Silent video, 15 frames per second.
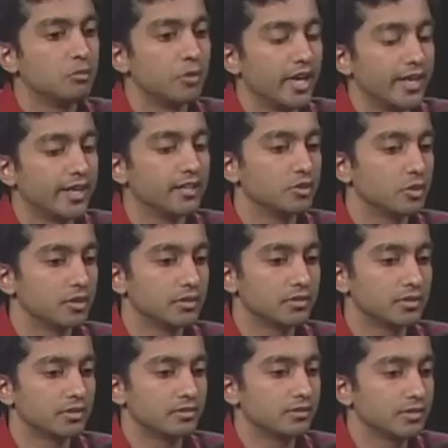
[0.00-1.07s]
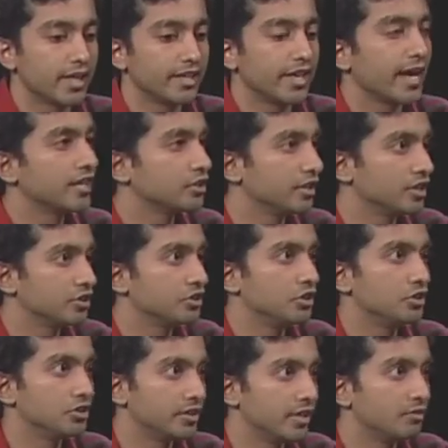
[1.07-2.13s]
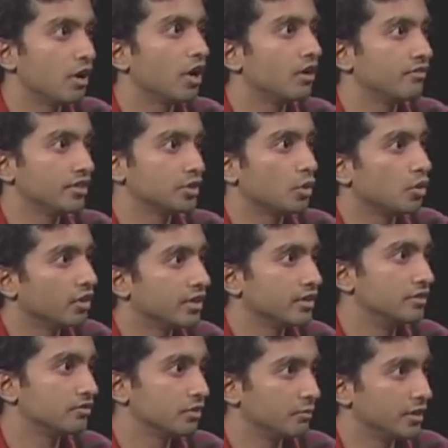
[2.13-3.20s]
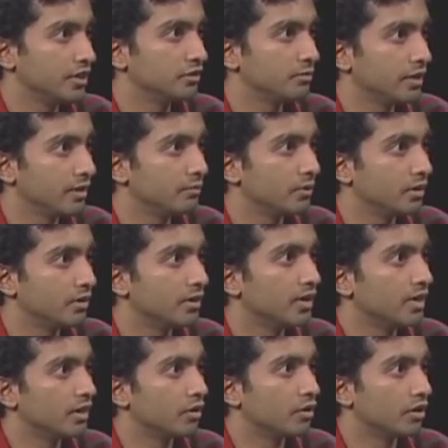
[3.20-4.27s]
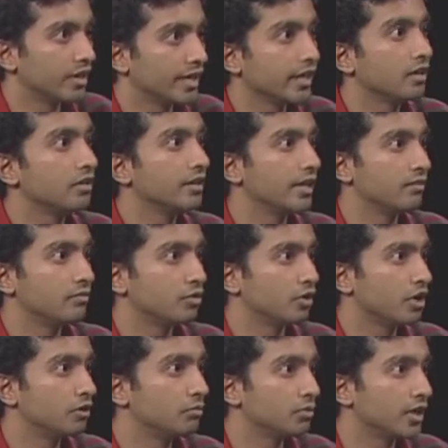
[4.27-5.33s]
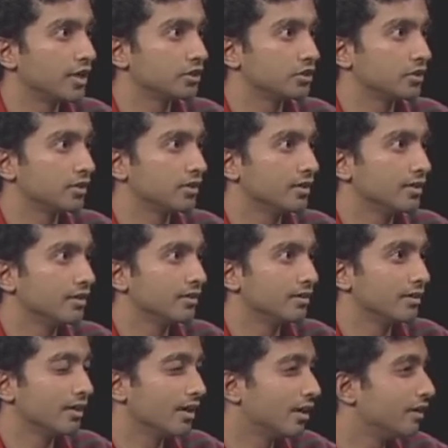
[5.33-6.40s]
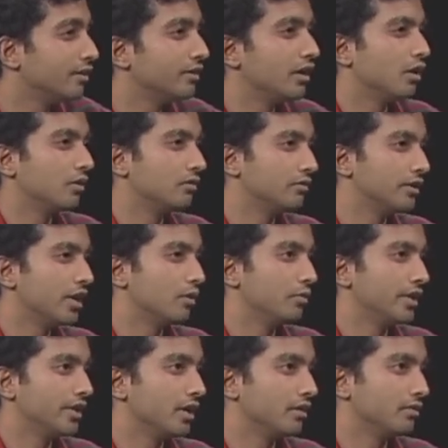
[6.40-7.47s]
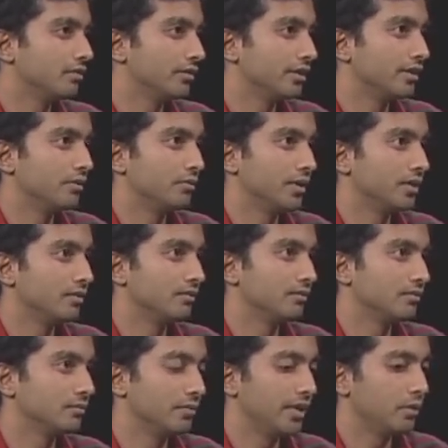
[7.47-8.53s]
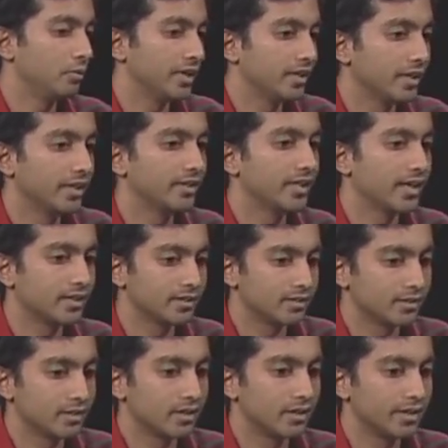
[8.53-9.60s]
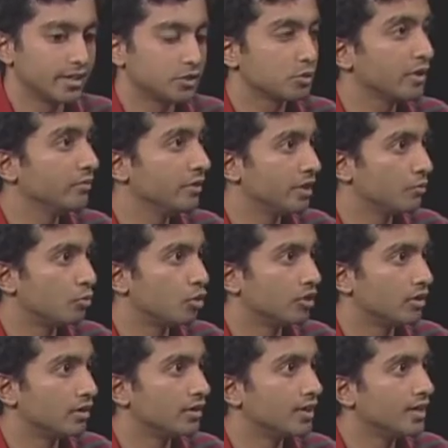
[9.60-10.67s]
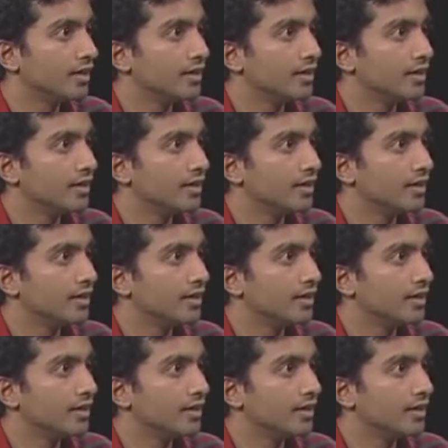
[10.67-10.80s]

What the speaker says: break into a psychiatric institution and harvest organs from these people or kill them for our pleasure? No, we don't. We think that's extremely immoral.